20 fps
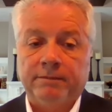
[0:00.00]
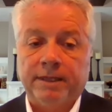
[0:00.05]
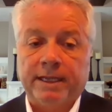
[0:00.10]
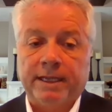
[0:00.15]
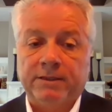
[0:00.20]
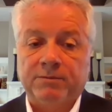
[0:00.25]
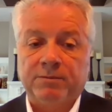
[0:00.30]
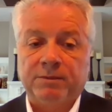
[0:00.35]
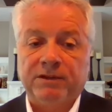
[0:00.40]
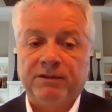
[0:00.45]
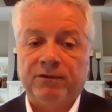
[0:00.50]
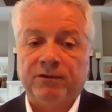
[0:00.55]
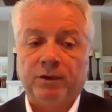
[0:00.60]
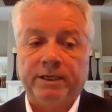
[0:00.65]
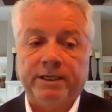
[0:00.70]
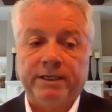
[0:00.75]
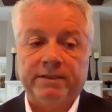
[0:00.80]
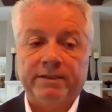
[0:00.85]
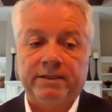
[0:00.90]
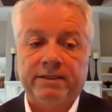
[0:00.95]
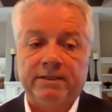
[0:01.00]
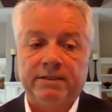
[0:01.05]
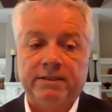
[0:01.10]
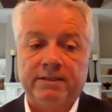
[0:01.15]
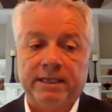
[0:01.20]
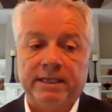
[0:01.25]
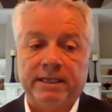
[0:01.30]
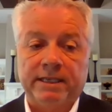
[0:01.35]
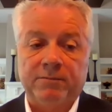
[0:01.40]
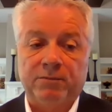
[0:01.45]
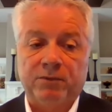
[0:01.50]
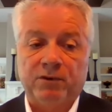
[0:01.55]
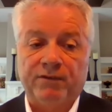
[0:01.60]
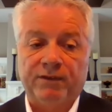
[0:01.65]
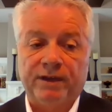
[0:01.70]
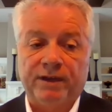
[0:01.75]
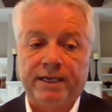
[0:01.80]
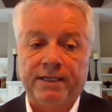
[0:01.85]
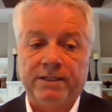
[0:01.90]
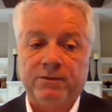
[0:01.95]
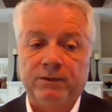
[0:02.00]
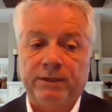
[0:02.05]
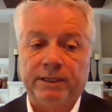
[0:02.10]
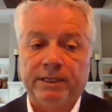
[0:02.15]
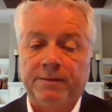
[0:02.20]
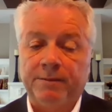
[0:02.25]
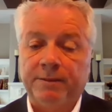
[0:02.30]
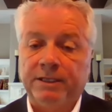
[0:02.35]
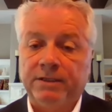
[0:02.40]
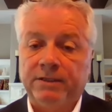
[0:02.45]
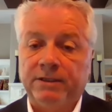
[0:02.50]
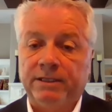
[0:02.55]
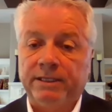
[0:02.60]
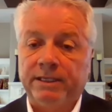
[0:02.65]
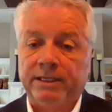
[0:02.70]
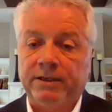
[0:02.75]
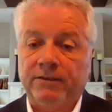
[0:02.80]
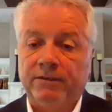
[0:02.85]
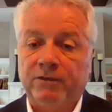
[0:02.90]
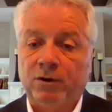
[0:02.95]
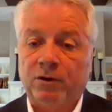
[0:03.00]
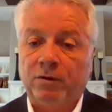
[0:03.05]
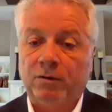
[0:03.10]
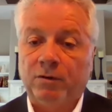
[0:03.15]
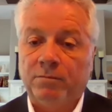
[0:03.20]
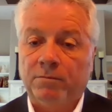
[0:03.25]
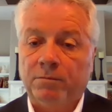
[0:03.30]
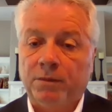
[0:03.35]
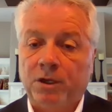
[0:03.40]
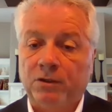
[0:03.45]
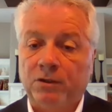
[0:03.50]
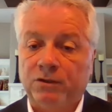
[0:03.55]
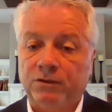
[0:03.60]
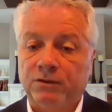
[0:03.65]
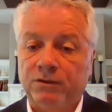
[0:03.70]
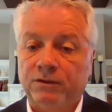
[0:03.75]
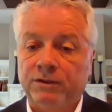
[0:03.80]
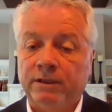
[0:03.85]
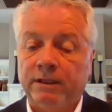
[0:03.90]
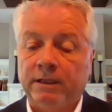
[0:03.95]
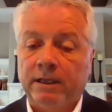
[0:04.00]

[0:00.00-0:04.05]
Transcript: ask me for any assistance I can provide as we come into the end of our modules.